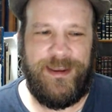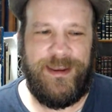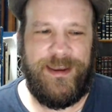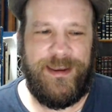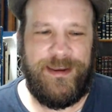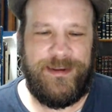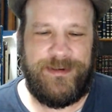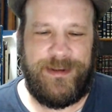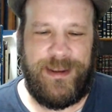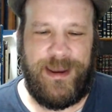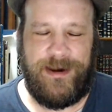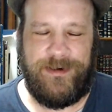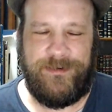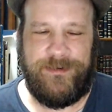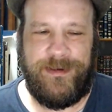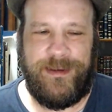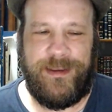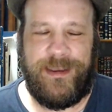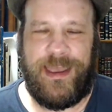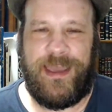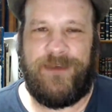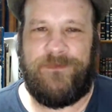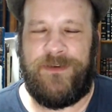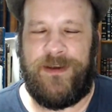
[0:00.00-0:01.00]
Now,
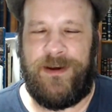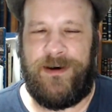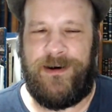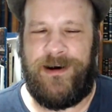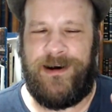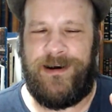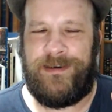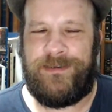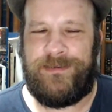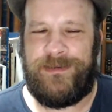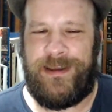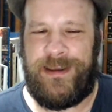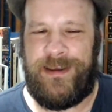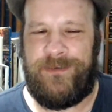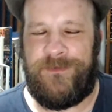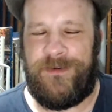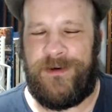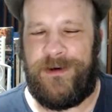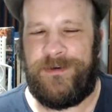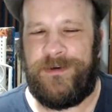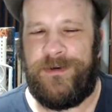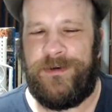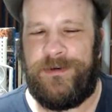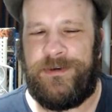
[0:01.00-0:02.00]
if you uh, if you
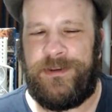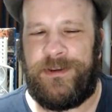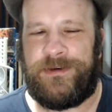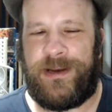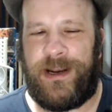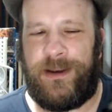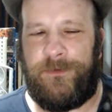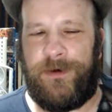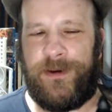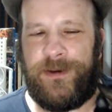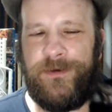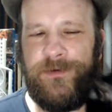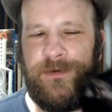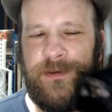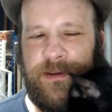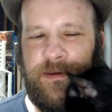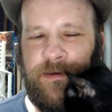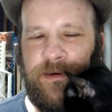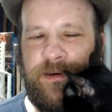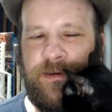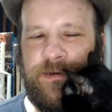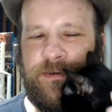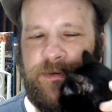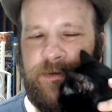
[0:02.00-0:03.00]
are new to the channel, what I do here
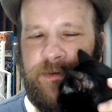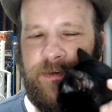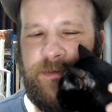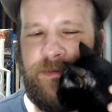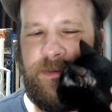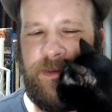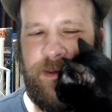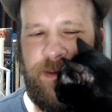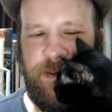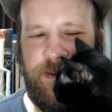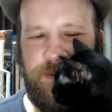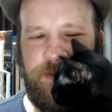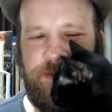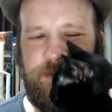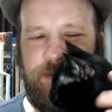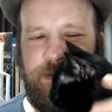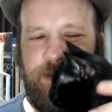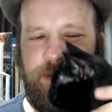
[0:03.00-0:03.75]
is two things.